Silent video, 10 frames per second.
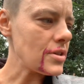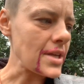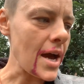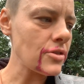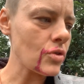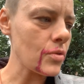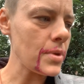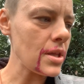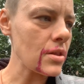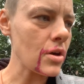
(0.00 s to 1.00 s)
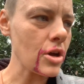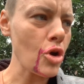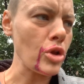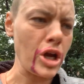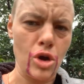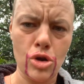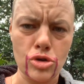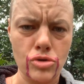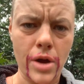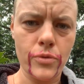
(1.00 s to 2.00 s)
Dad told me long ago, like, oh,
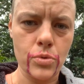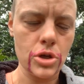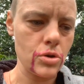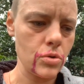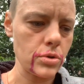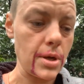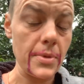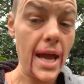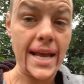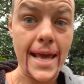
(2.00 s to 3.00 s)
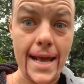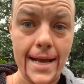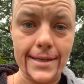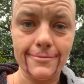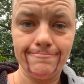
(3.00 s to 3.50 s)
travel when you're older. I'm like, I can't.